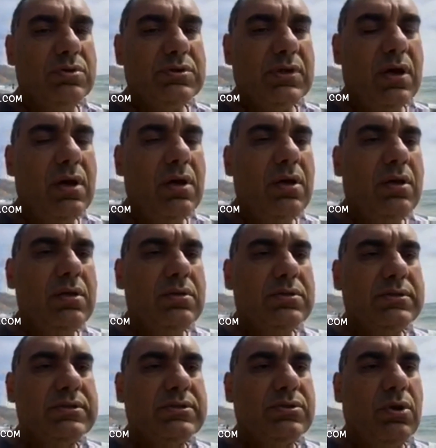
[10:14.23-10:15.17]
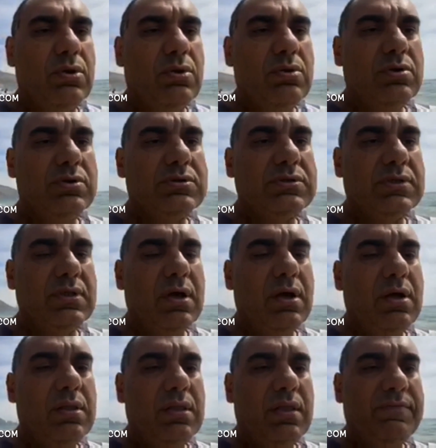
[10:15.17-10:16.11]
all the souls and
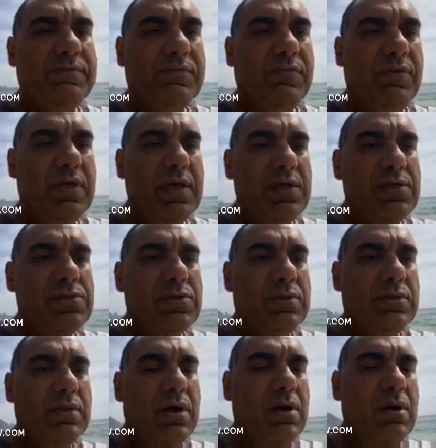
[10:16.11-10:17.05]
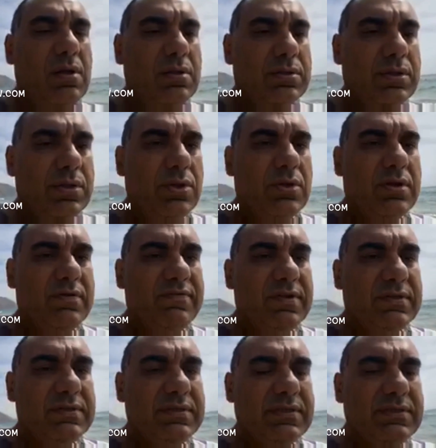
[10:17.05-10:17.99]
all of creation, all the
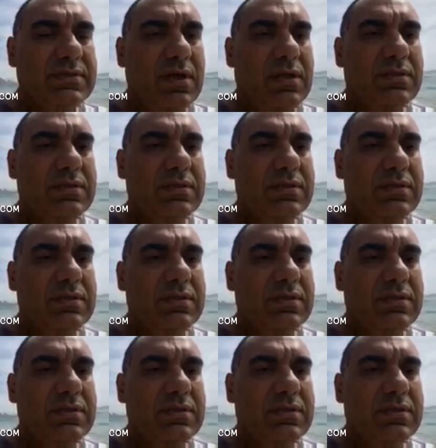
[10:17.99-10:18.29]
universes, all the